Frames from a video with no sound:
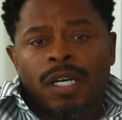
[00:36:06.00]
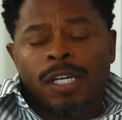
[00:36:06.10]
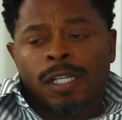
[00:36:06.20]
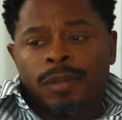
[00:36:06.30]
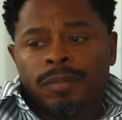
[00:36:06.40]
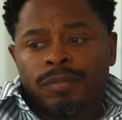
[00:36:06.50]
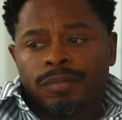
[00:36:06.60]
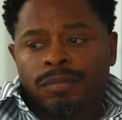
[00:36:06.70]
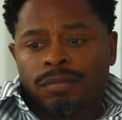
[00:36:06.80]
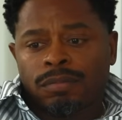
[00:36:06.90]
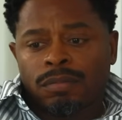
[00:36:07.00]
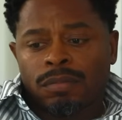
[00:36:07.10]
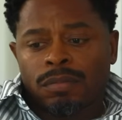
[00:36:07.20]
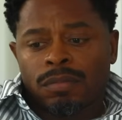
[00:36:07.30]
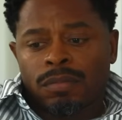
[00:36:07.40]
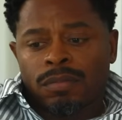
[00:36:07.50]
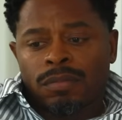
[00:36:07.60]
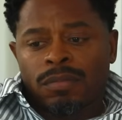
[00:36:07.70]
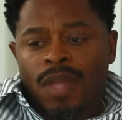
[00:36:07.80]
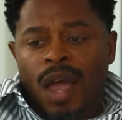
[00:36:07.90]
I'll
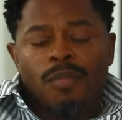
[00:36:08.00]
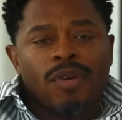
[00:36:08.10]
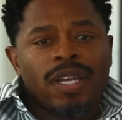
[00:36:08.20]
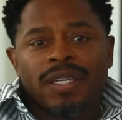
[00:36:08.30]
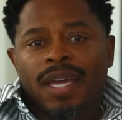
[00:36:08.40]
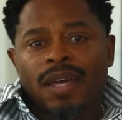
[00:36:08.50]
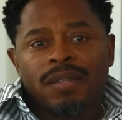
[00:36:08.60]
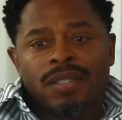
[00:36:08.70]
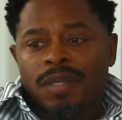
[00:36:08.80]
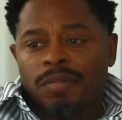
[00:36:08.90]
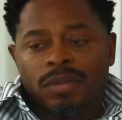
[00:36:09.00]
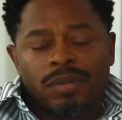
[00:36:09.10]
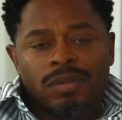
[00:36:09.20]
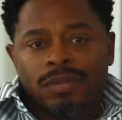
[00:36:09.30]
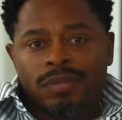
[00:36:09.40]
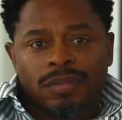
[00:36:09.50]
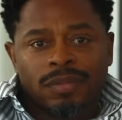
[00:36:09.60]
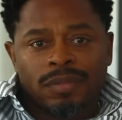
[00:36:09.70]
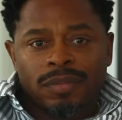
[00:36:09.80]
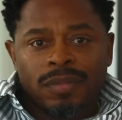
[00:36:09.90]
break it down simple.
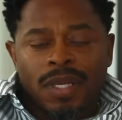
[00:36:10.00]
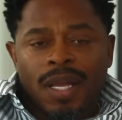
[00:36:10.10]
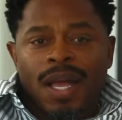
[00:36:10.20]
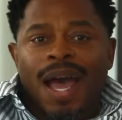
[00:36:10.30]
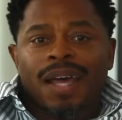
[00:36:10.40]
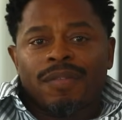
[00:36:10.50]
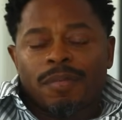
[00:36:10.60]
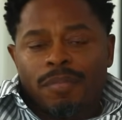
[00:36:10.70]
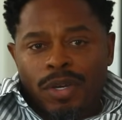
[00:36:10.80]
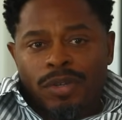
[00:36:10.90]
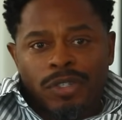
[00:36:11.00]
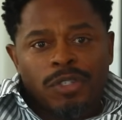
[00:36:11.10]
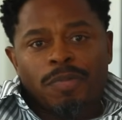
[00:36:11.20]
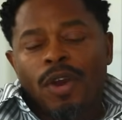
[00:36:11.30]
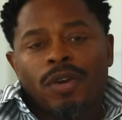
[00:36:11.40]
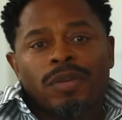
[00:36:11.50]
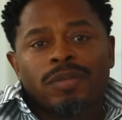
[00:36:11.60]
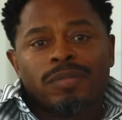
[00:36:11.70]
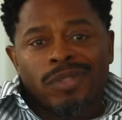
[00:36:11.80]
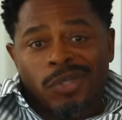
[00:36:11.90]
Out of a billion
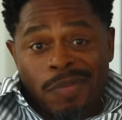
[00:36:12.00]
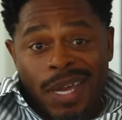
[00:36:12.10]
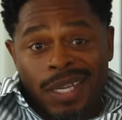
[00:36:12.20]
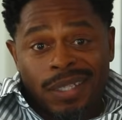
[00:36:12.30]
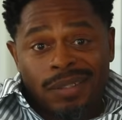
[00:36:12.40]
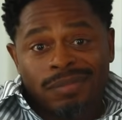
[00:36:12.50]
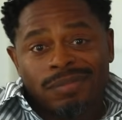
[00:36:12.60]
sperm, you made it.